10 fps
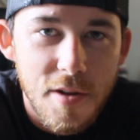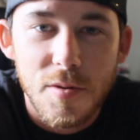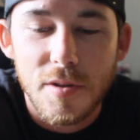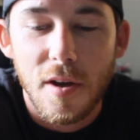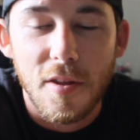
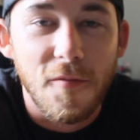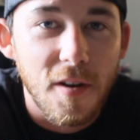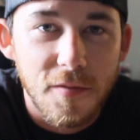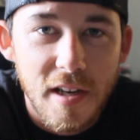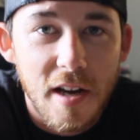use the
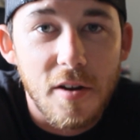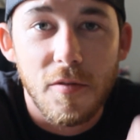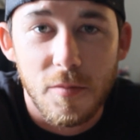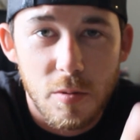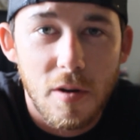15. I
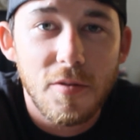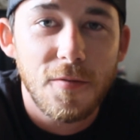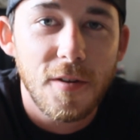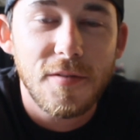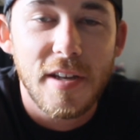go from 12 to
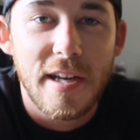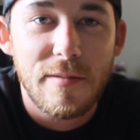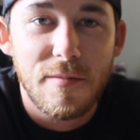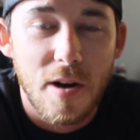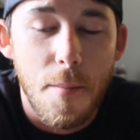
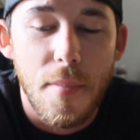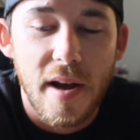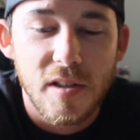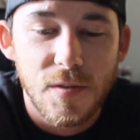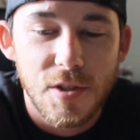15 when I'm
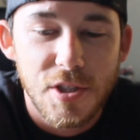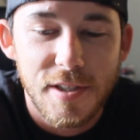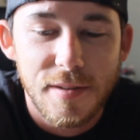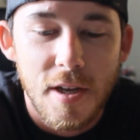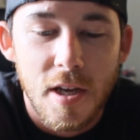bass
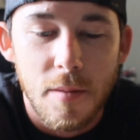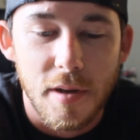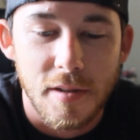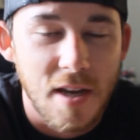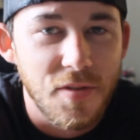fishing,
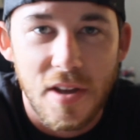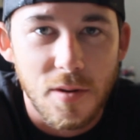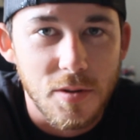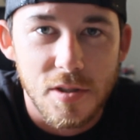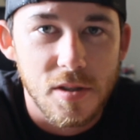because I think
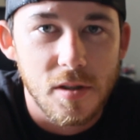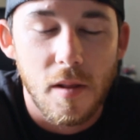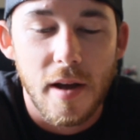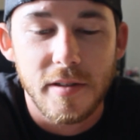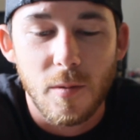those are just
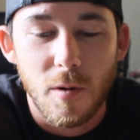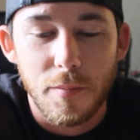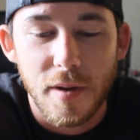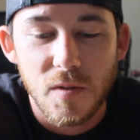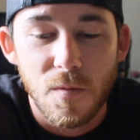the lines that
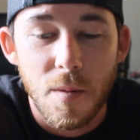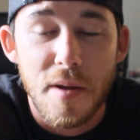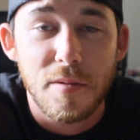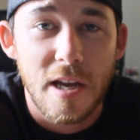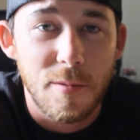work best for
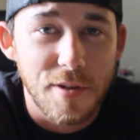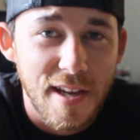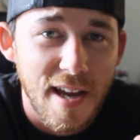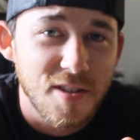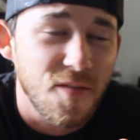me. I'm able to
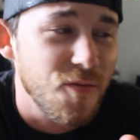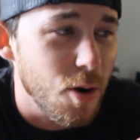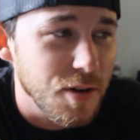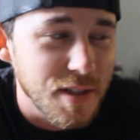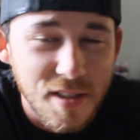cast a
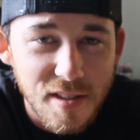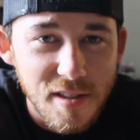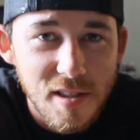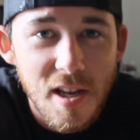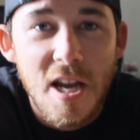far
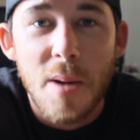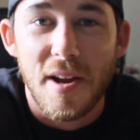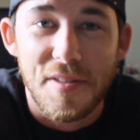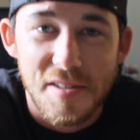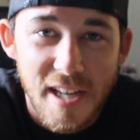distance,
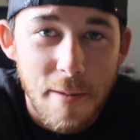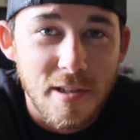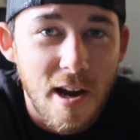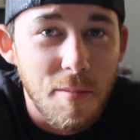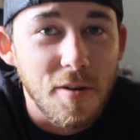but at the
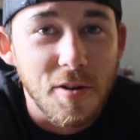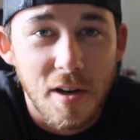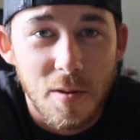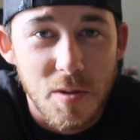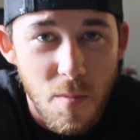same time when I
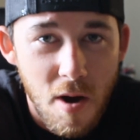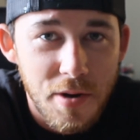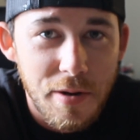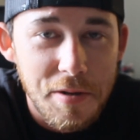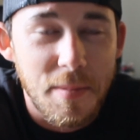hook up those
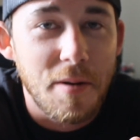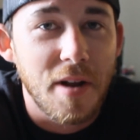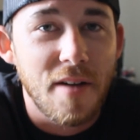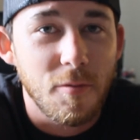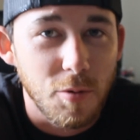Mondos, I'm
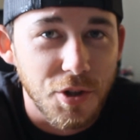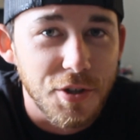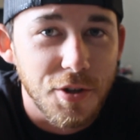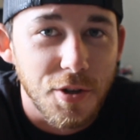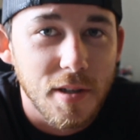able to have a
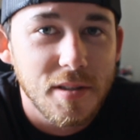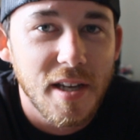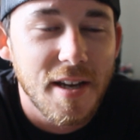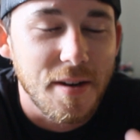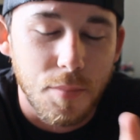really good hook
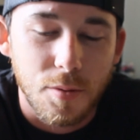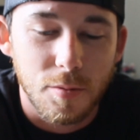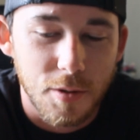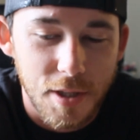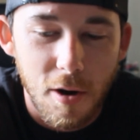set and pull really